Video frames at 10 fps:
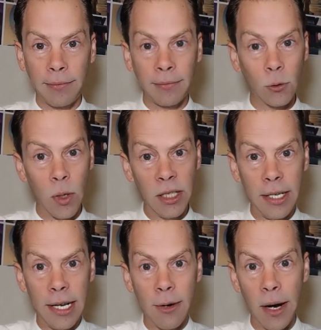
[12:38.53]
One could
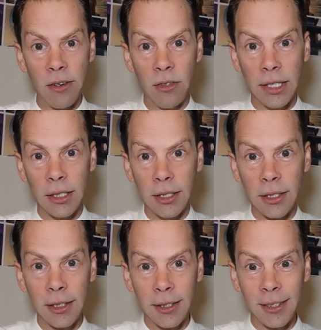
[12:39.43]
get quite rich
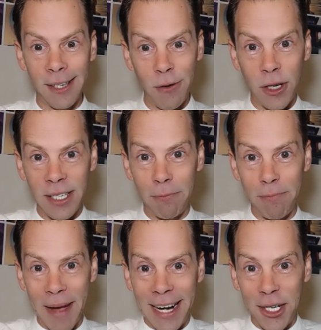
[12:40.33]
if you could
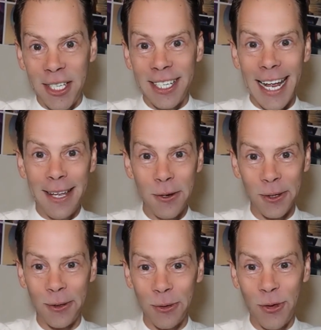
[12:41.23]
manage to take your
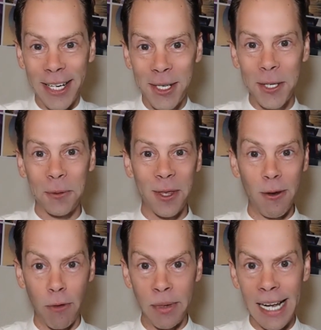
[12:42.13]
treasures with you
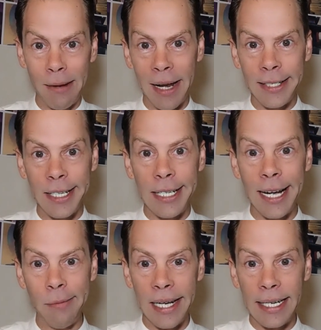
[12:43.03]
from timeline to
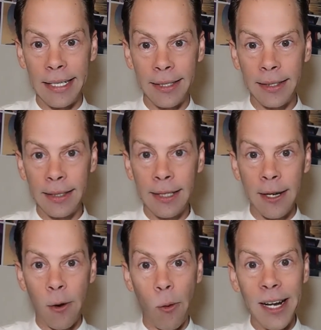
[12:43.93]
timeline.
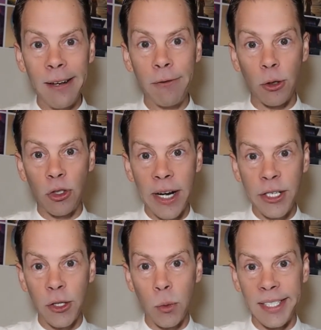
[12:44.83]
What if your
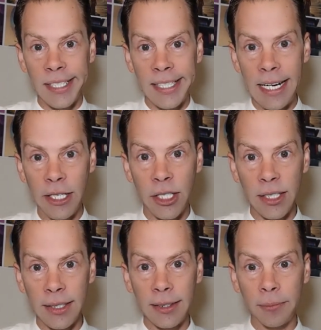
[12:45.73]
treasures was
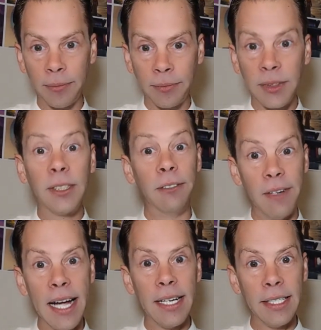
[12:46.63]
intelligence,
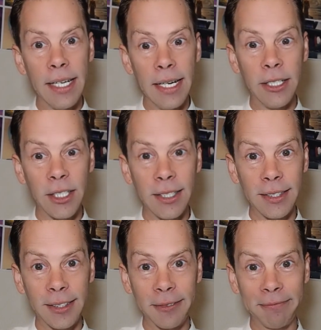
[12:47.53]
divine intelligence?